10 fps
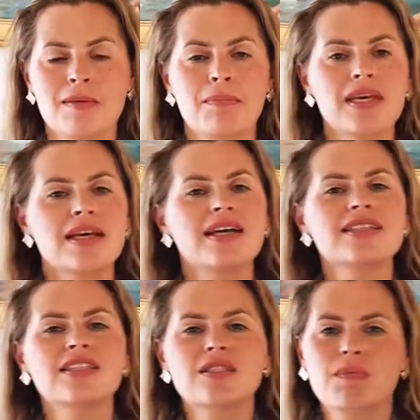
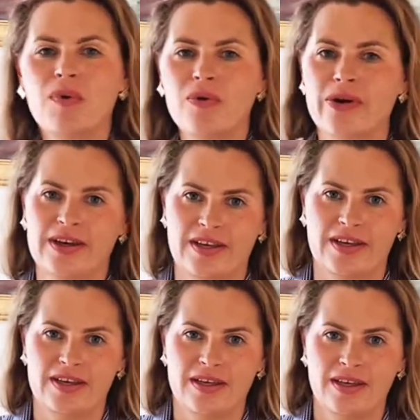Because it's
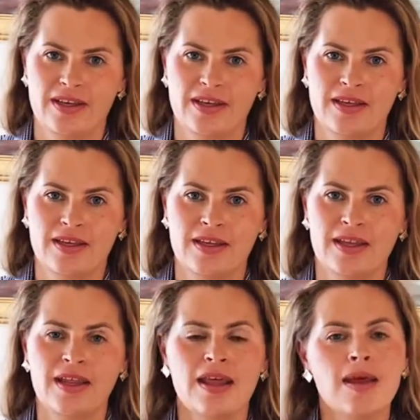boring.
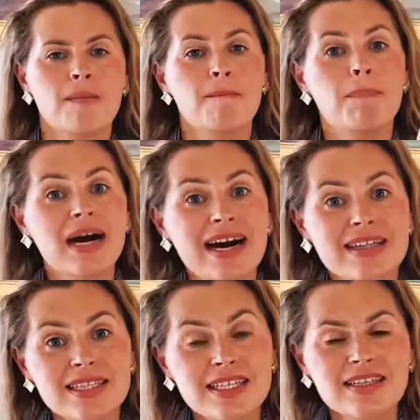
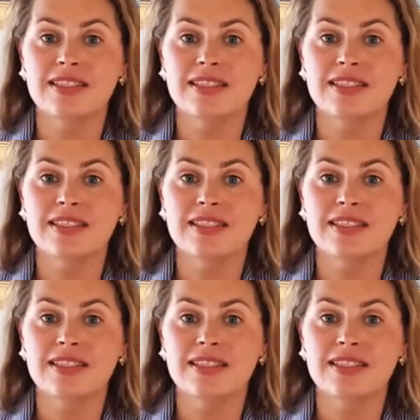But